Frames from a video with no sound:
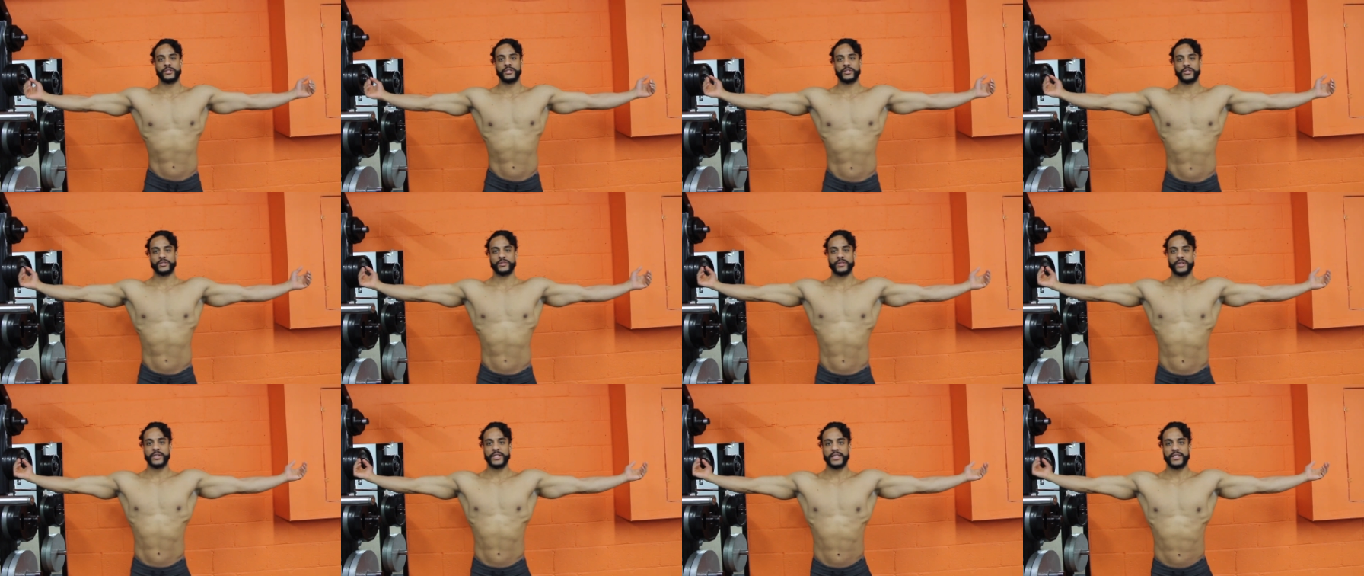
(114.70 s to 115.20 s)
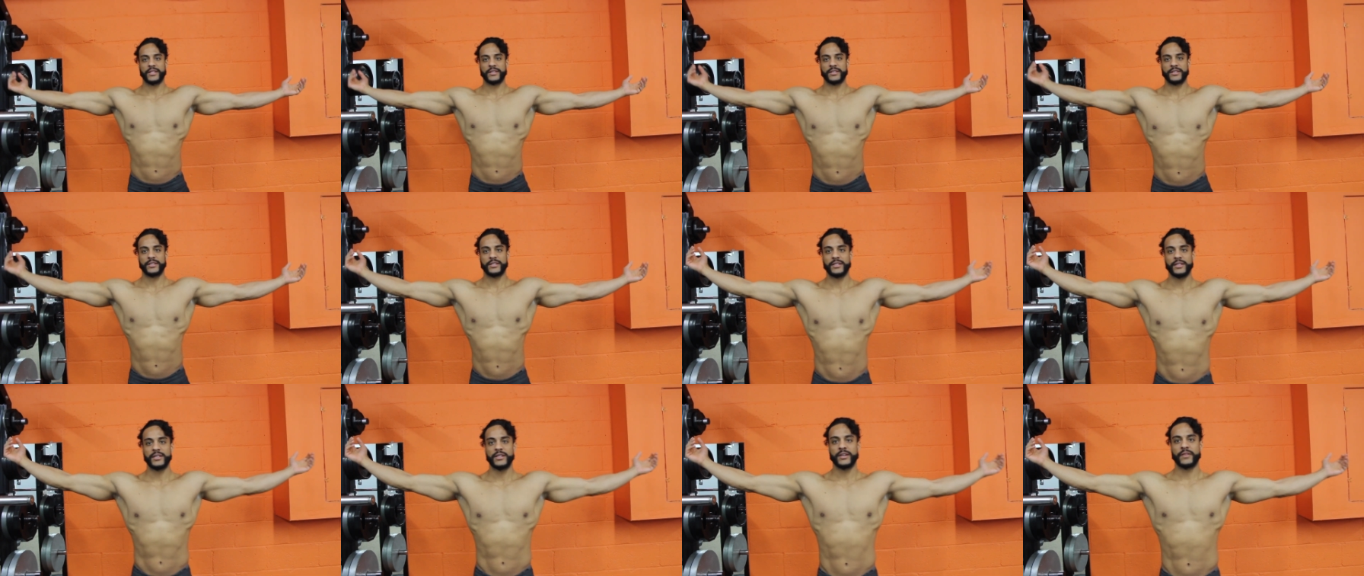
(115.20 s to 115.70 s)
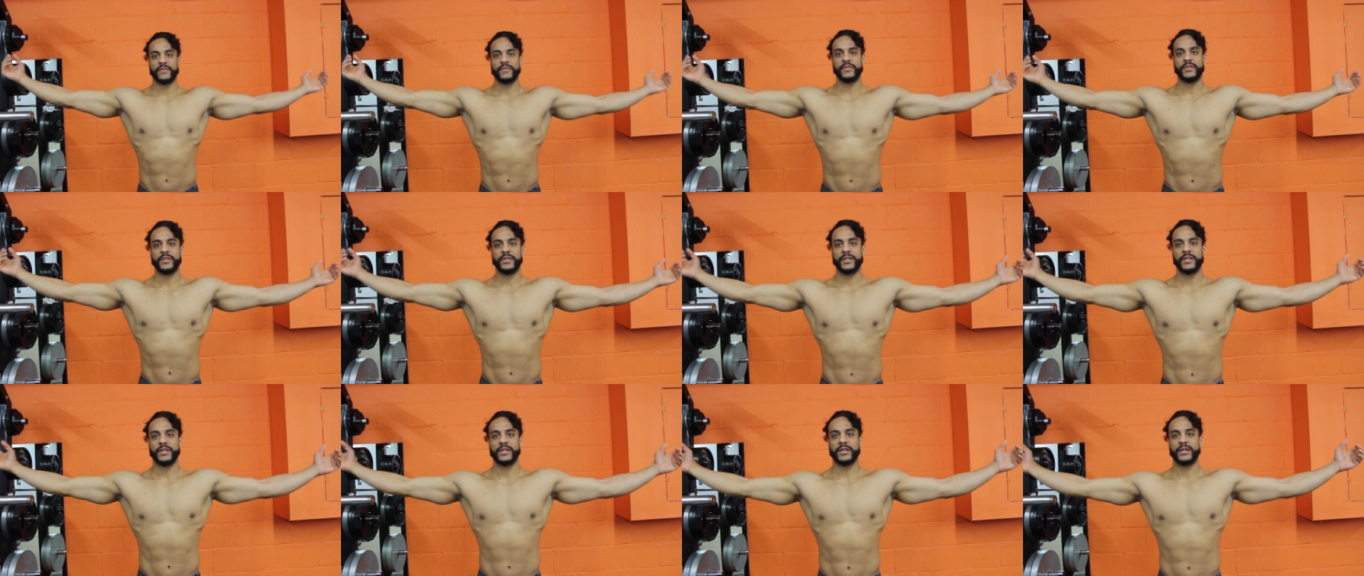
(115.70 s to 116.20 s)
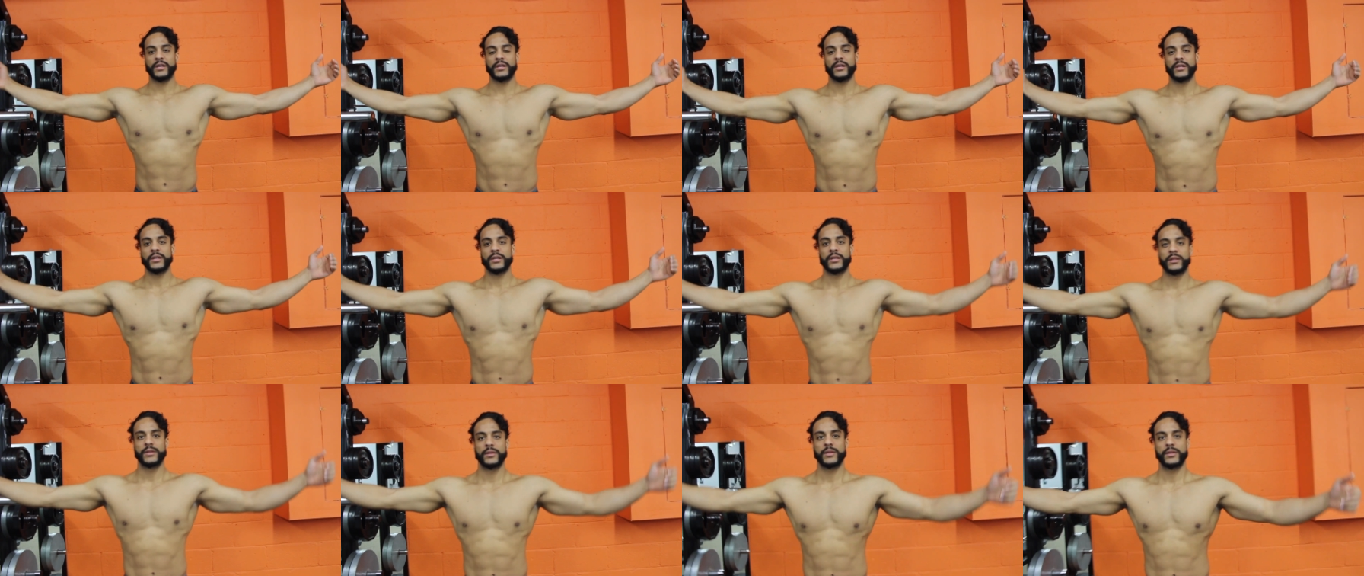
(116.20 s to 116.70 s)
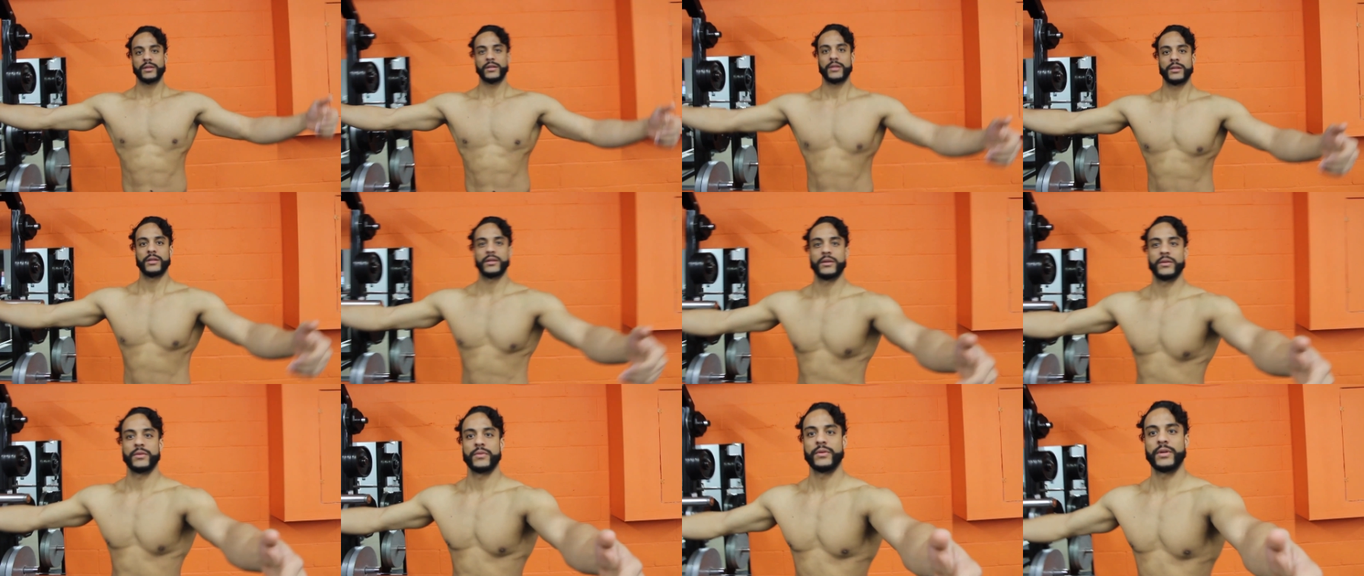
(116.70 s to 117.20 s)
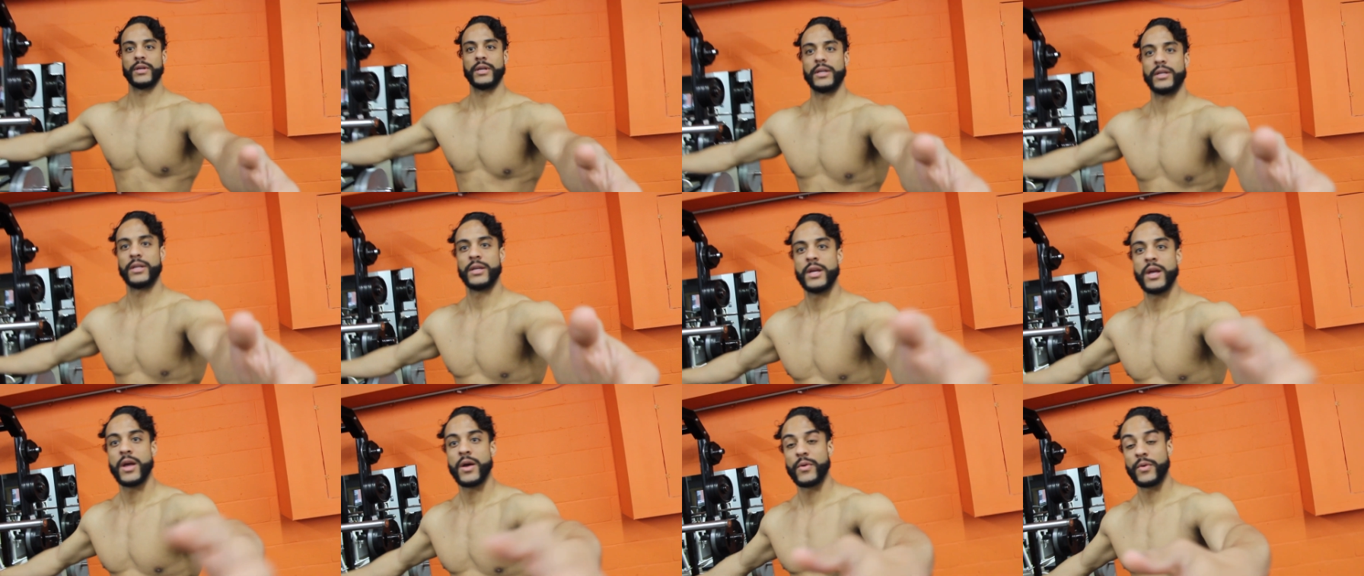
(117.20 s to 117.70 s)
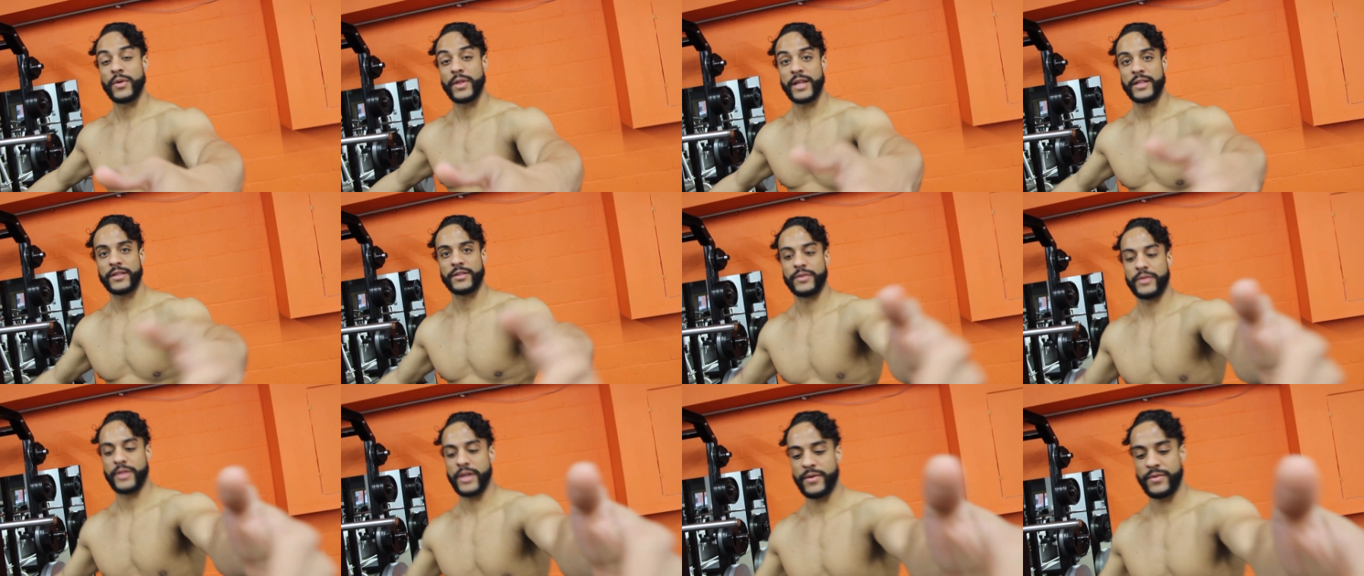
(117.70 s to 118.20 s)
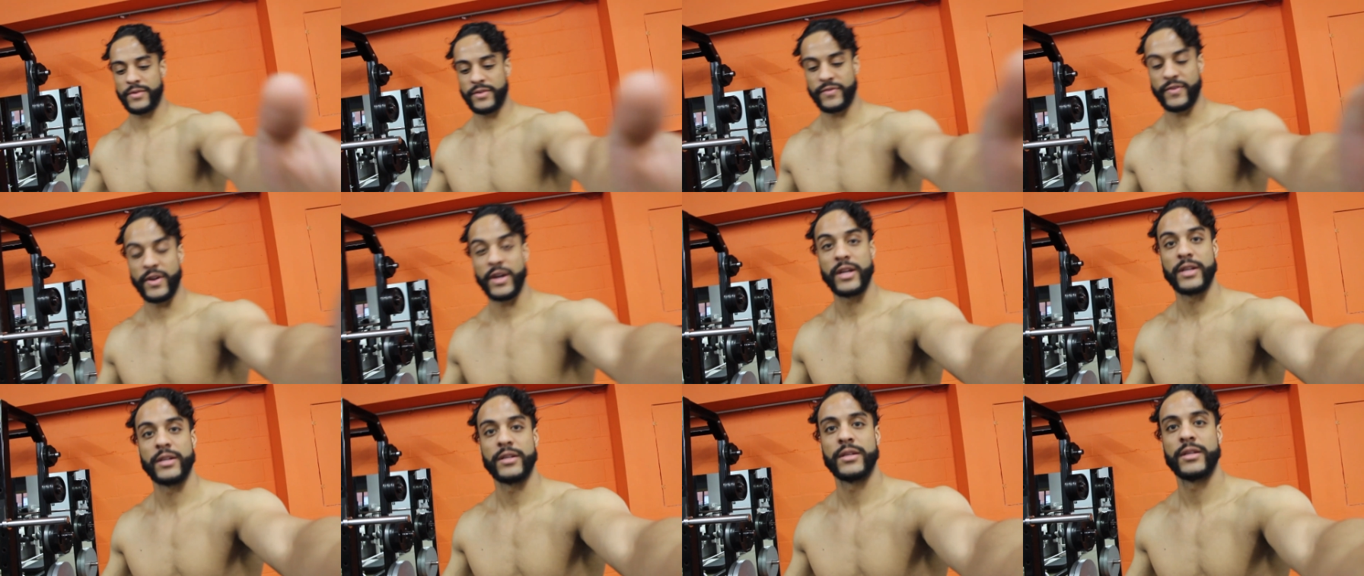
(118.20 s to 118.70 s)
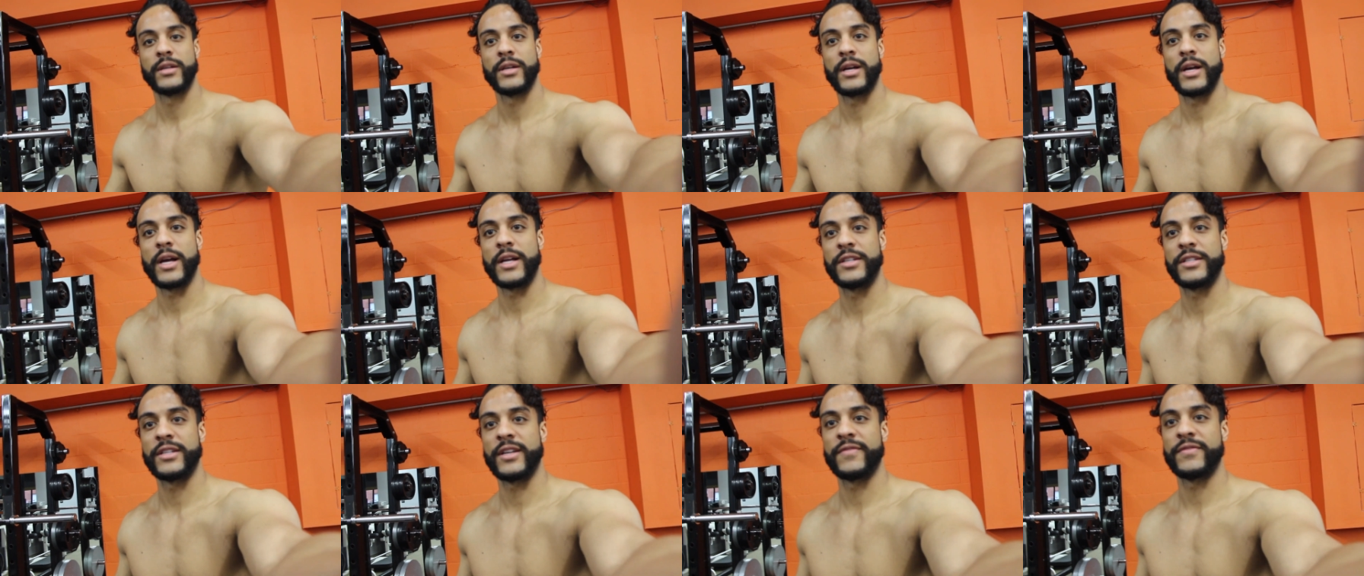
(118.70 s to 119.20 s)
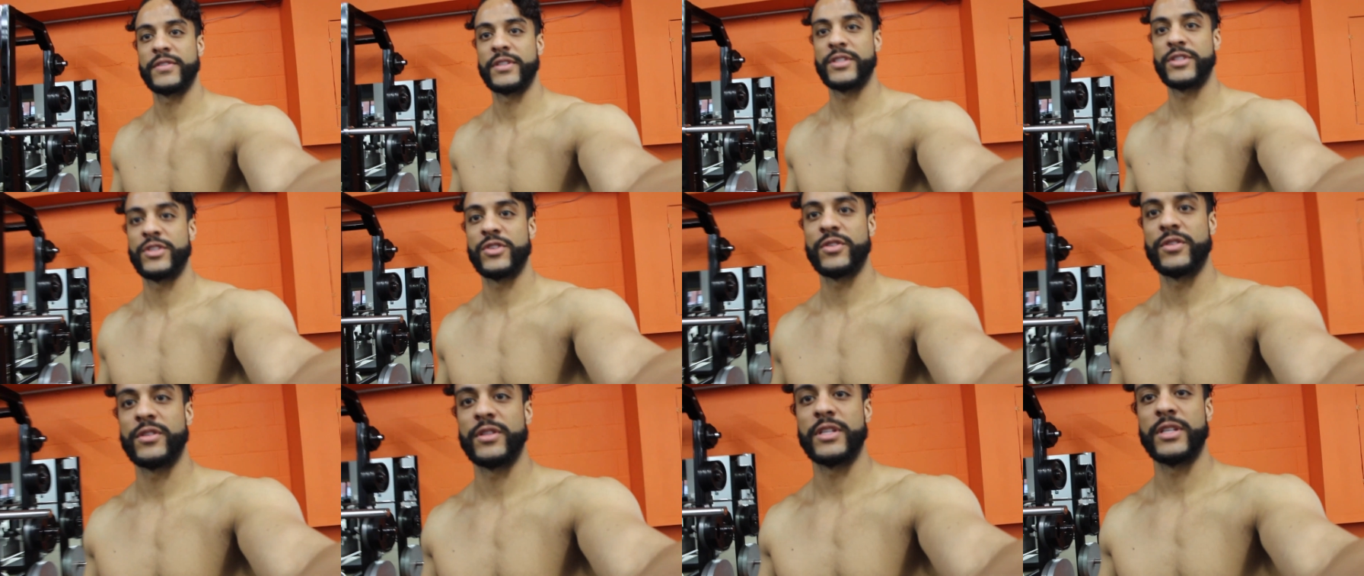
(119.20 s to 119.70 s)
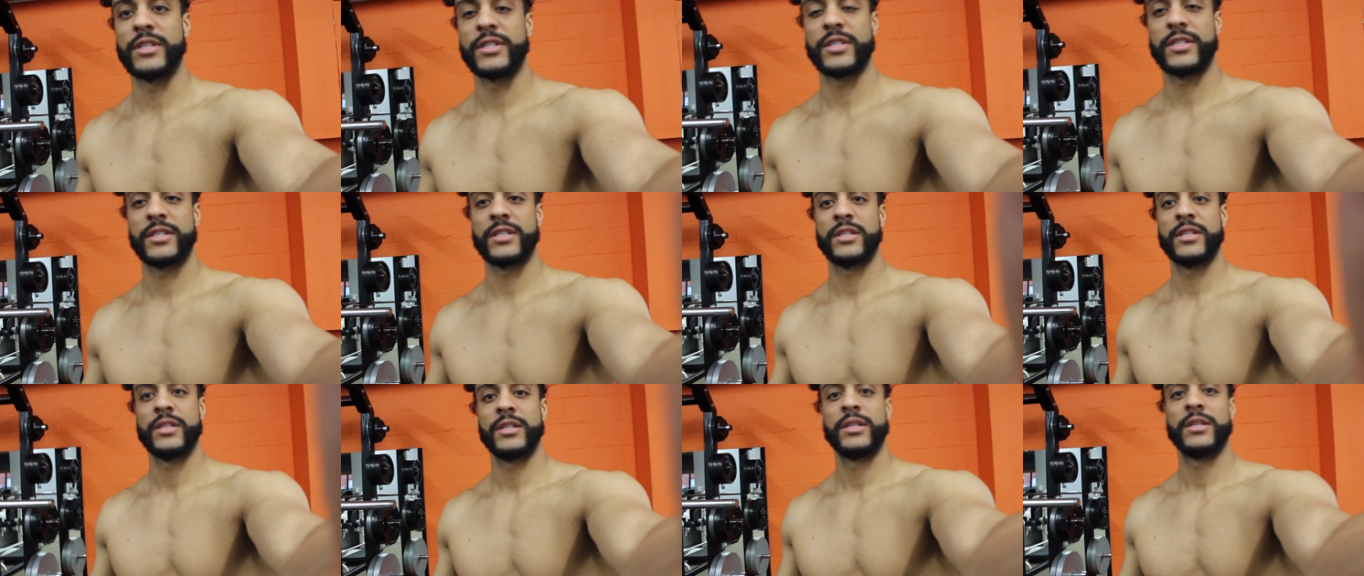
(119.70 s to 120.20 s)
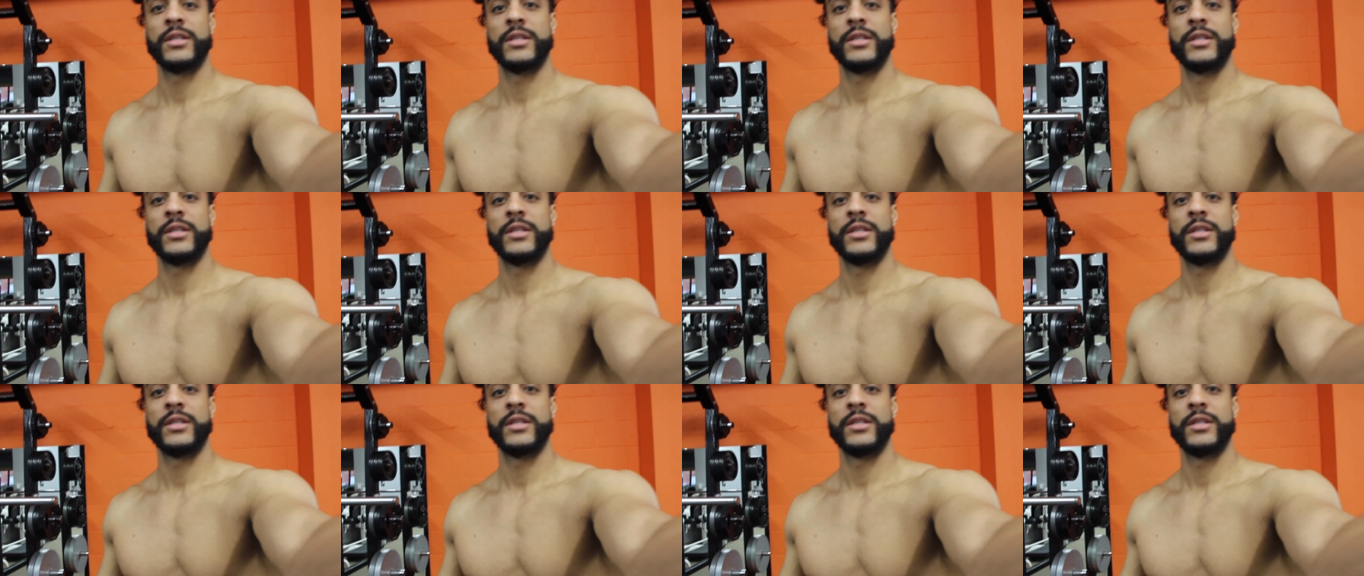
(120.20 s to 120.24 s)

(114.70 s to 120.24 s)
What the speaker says: So they can see everything. All right. Well, that was fine. I just have to turn this.